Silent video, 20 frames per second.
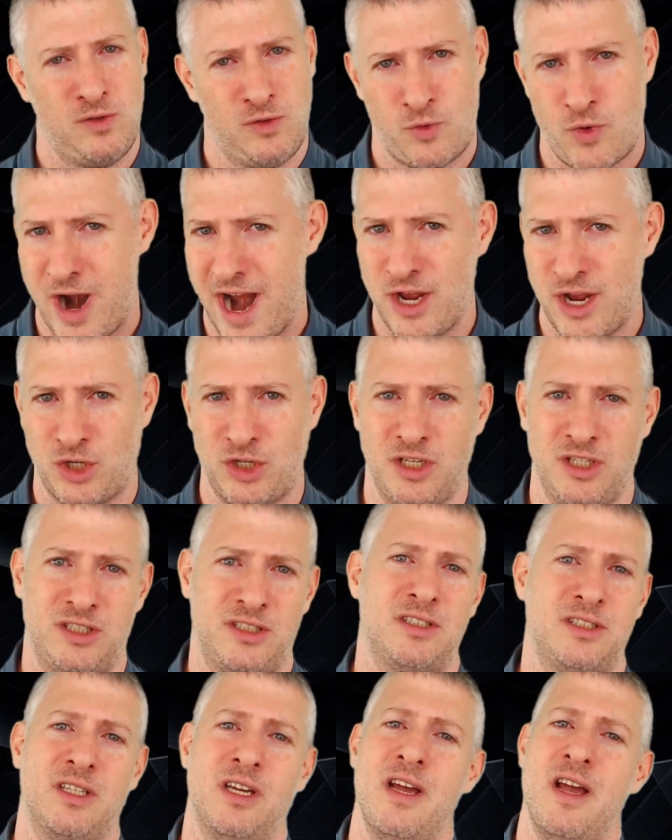
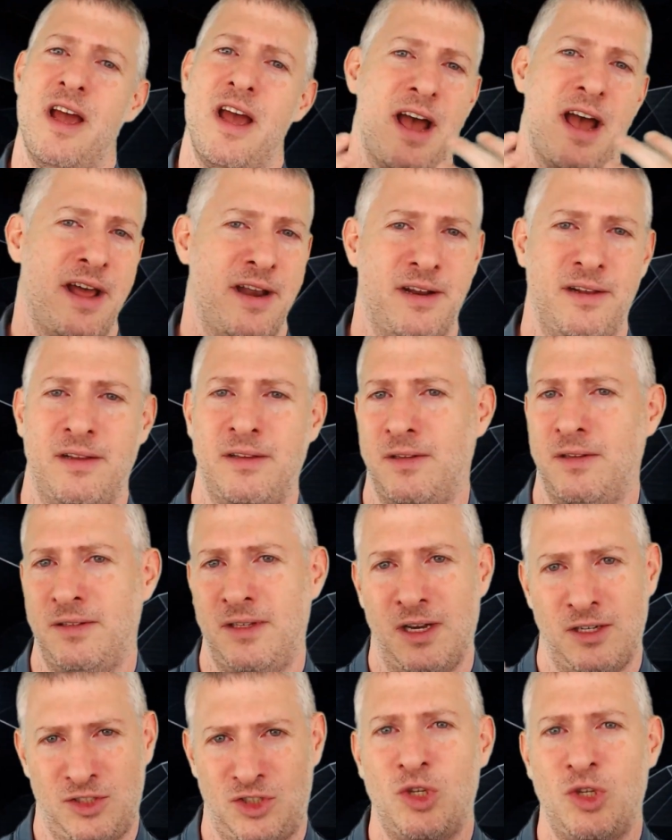crashes, and
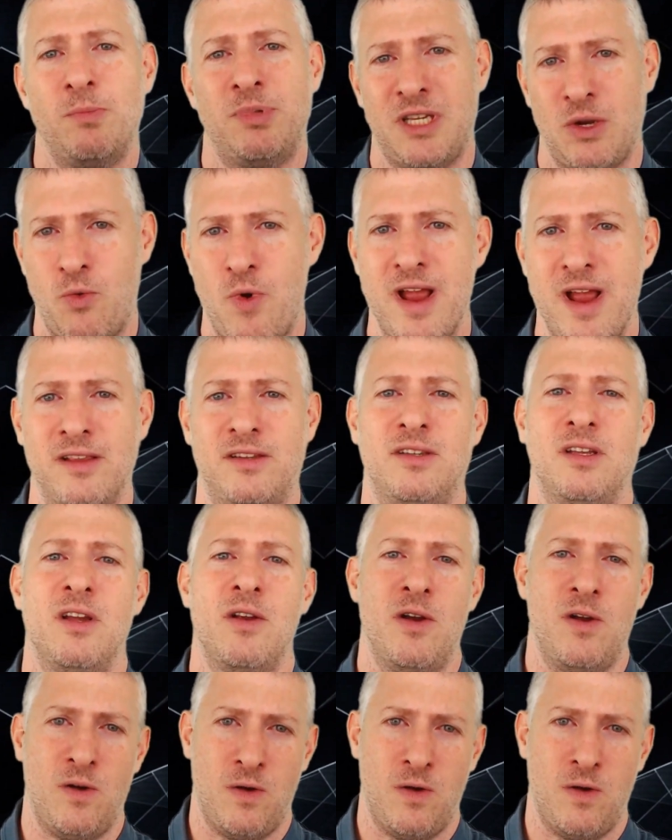the subsequent